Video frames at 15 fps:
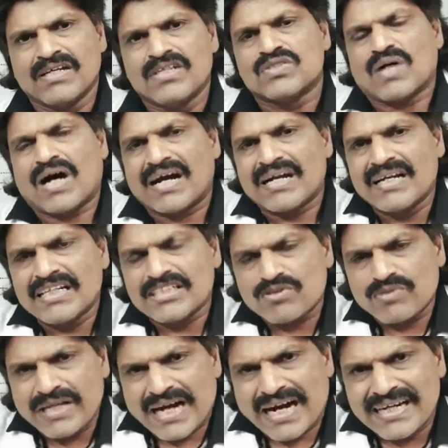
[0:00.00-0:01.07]
So unless
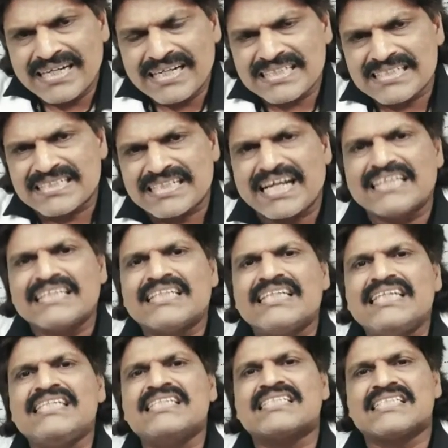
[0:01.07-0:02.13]
we understand
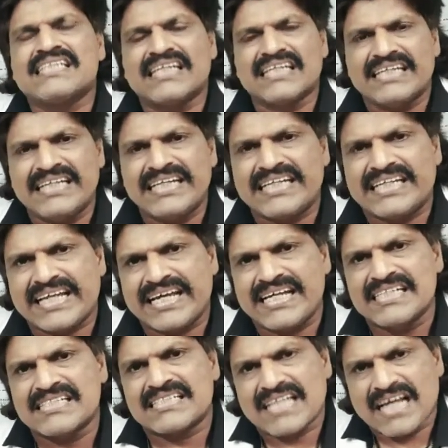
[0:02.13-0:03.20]
these
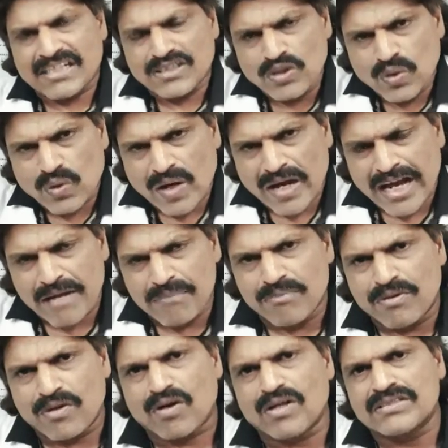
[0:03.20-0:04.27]
details, the
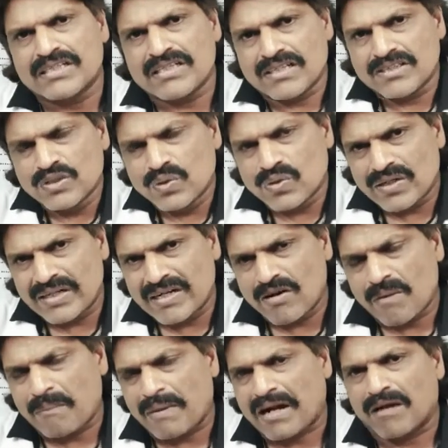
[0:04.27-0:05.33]
neuroembryology, the
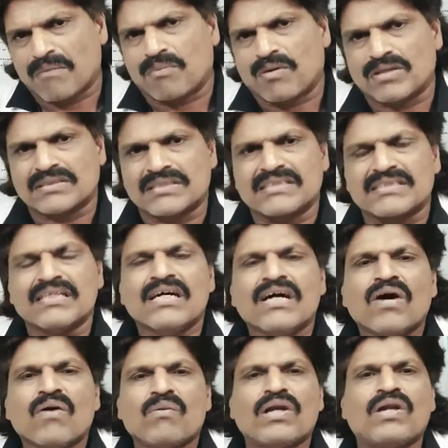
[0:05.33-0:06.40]
neurodevelopmental process,
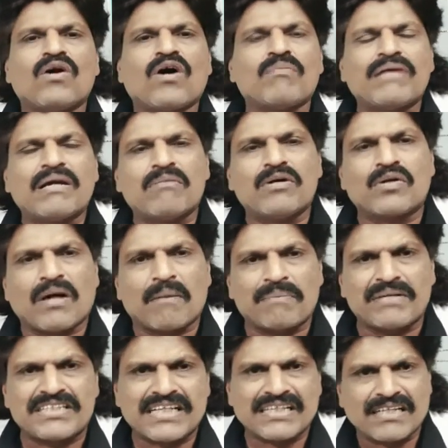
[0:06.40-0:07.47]
we will not be able to
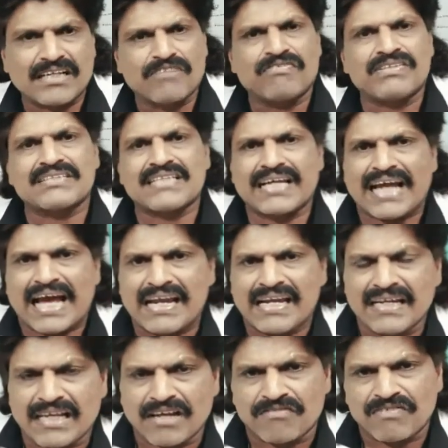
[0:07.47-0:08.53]
appreciate the defects like
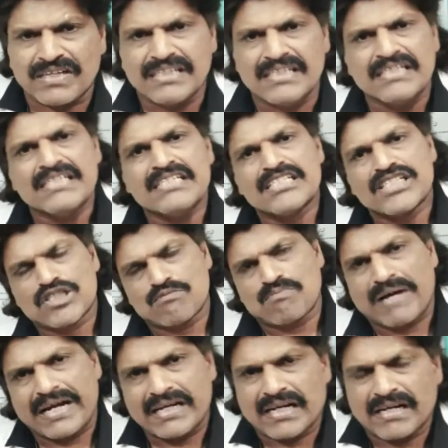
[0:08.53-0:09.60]
anencephaly,
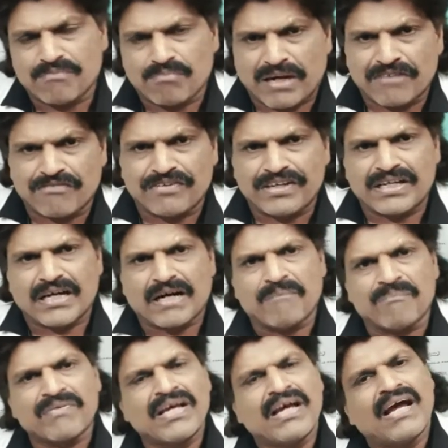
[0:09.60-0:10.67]
spinal
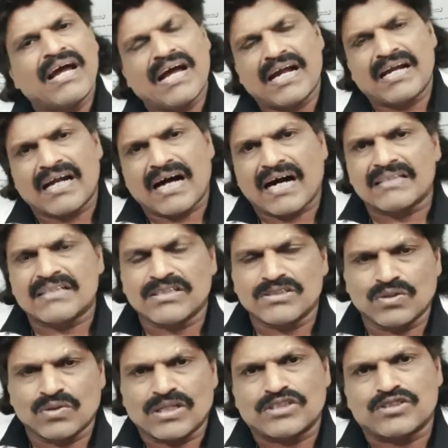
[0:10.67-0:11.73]
bifida, and other
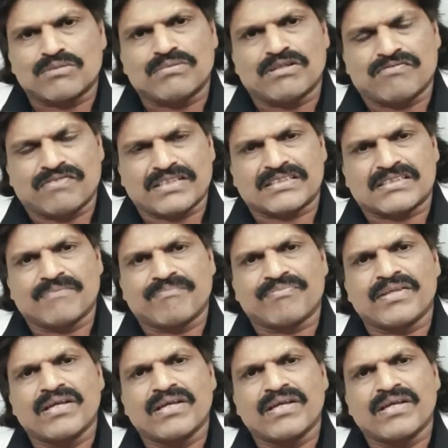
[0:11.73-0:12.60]
neural tube defects.